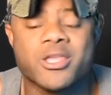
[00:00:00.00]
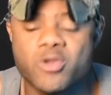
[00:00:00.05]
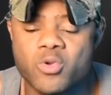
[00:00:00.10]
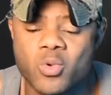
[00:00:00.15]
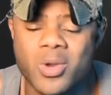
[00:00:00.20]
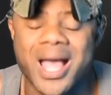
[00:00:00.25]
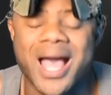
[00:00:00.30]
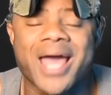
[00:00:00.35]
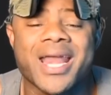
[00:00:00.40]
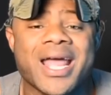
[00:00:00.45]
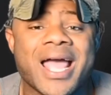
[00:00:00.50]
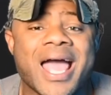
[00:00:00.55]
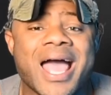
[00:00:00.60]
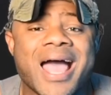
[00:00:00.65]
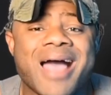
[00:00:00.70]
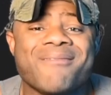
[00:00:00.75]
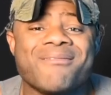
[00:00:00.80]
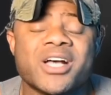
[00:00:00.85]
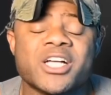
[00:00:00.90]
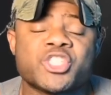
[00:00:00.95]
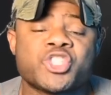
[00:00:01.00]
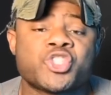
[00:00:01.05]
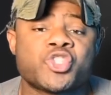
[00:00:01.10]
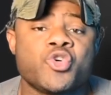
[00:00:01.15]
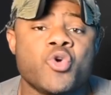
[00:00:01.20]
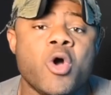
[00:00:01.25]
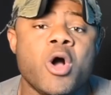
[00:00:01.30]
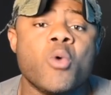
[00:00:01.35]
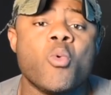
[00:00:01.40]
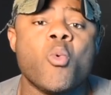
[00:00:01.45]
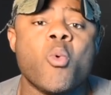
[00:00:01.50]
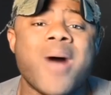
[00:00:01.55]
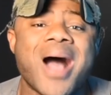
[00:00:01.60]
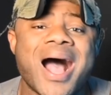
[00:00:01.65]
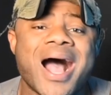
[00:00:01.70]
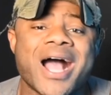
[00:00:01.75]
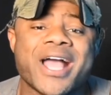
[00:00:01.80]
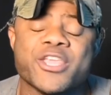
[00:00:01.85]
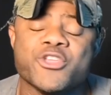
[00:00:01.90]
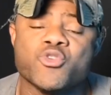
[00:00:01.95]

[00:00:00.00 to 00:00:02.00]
You gotta have a strong why.